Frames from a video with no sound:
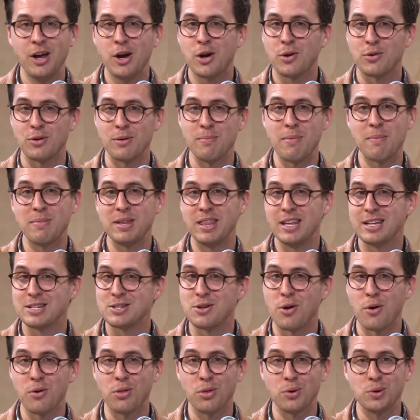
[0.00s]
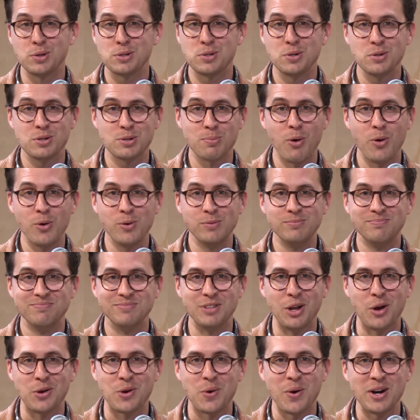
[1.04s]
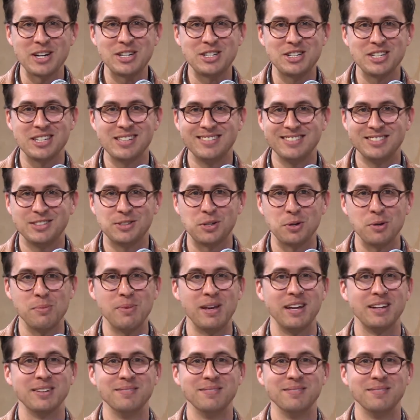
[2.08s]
Remember, there's no thought too small, no question too big.